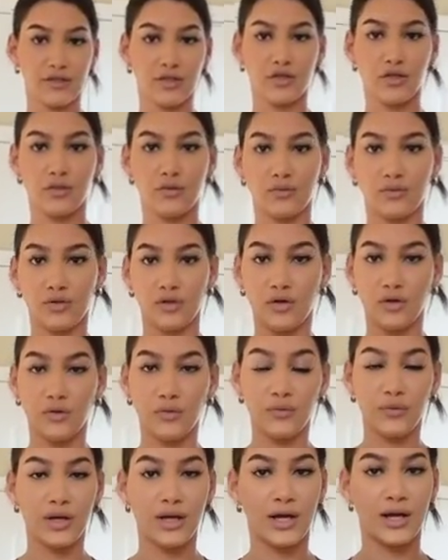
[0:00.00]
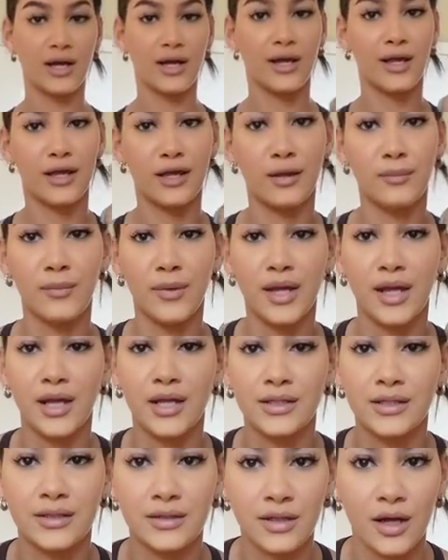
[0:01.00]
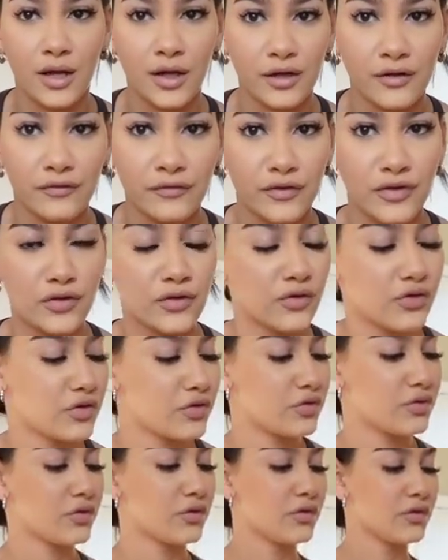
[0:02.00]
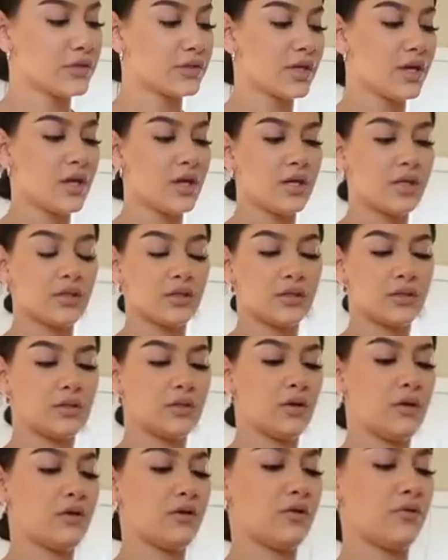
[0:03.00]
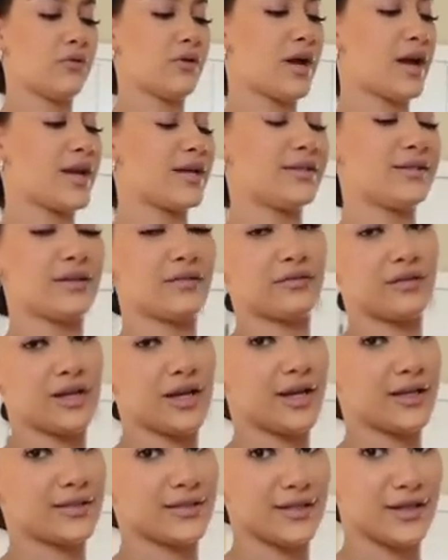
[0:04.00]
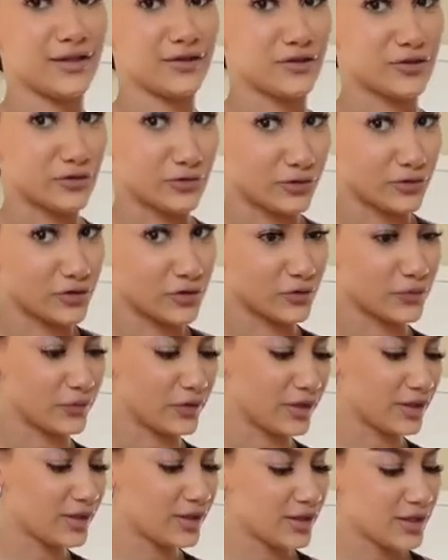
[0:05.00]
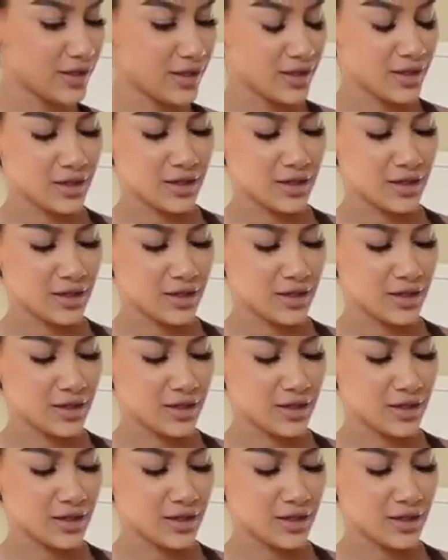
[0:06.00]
You know I am a sucker for neutrals, so I definitely have to get the neutral one.